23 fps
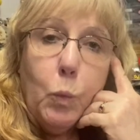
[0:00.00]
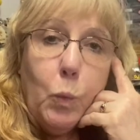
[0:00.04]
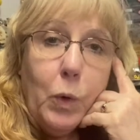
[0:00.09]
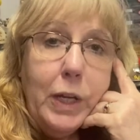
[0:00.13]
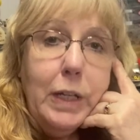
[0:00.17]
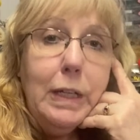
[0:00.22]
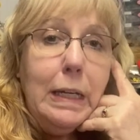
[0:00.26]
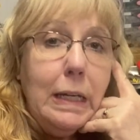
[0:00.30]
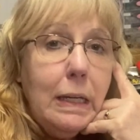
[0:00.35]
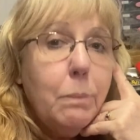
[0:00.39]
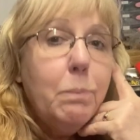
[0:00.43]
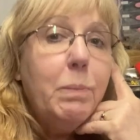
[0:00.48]

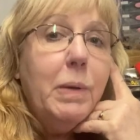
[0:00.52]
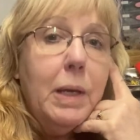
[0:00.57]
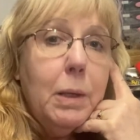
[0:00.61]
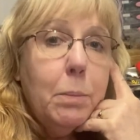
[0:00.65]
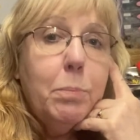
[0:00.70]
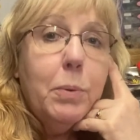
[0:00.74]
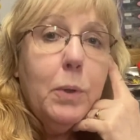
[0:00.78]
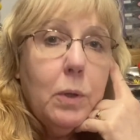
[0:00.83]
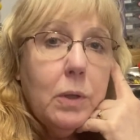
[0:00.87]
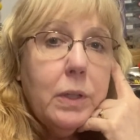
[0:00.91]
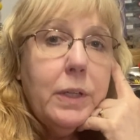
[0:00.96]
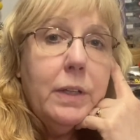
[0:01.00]
We need
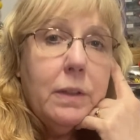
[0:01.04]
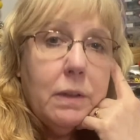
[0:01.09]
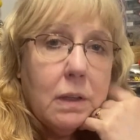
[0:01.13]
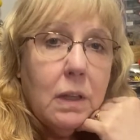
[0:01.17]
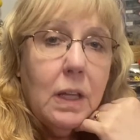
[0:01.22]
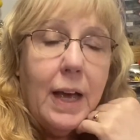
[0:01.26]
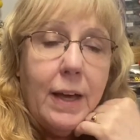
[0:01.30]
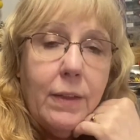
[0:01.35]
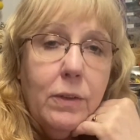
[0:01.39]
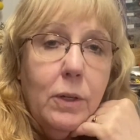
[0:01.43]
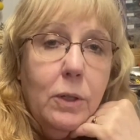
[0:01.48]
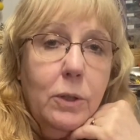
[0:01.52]
people
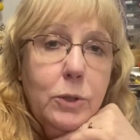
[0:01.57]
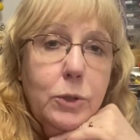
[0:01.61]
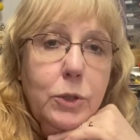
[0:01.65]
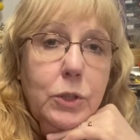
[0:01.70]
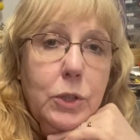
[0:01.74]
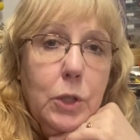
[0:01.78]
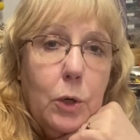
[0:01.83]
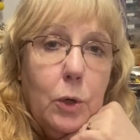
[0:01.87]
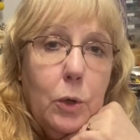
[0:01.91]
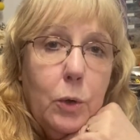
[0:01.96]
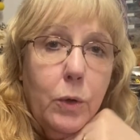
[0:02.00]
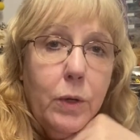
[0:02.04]
in leather.
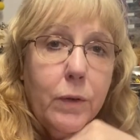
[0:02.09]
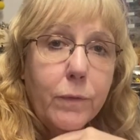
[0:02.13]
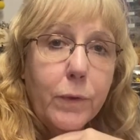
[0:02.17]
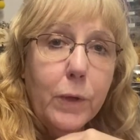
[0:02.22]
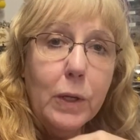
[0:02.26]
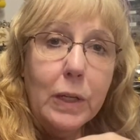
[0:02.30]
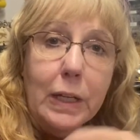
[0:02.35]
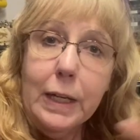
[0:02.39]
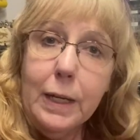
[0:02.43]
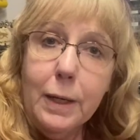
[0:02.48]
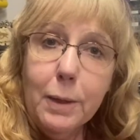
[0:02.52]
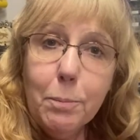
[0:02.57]
So if
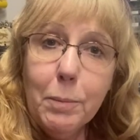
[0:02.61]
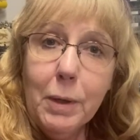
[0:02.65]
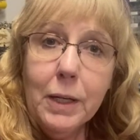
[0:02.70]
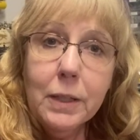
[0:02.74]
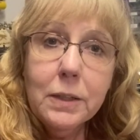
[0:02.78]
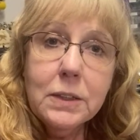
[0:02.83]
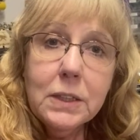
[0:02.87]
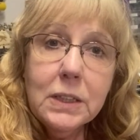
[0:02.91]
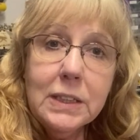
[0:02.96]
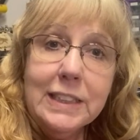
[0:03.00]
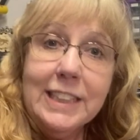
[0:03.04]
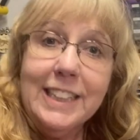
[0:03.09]
you need me
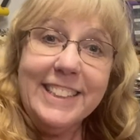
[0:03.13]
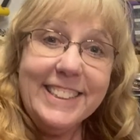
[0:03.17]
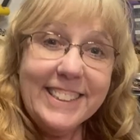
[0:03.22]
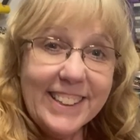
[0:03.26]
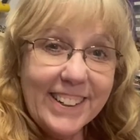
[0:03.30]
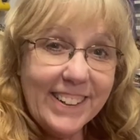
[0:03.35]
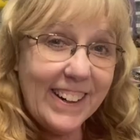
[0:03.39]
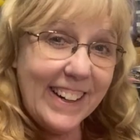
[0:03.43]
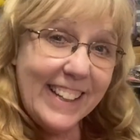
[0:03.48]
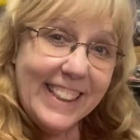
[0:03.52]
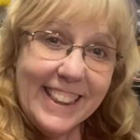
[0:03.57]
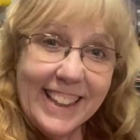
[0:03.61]
as a
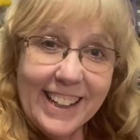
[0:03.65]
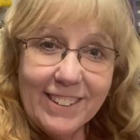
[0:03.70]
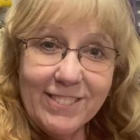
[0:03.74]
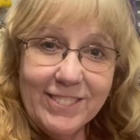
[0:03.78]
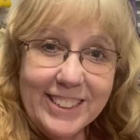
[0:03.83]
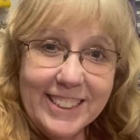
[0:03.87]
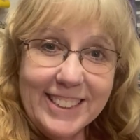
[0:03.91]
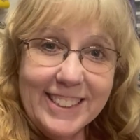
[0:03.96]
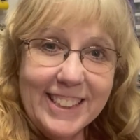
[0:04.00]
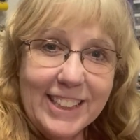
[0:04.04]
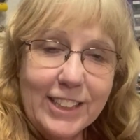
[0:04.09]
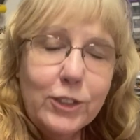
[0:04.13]
teacher, I'd
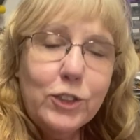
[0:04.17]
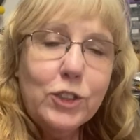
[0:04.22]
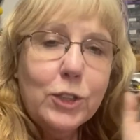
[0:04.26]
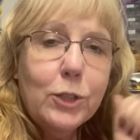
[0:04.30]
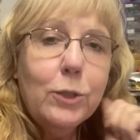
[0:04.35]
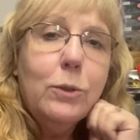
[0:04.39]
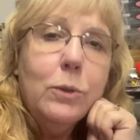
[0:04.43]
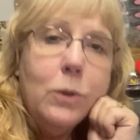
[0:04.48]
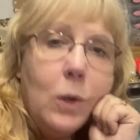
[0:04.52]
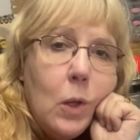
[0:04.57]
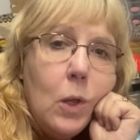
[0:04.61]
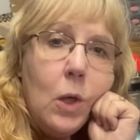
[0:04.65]
love to teach
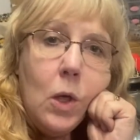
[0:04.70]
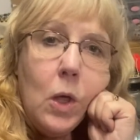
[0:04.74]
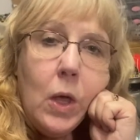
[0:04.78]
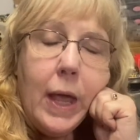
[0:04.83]
you.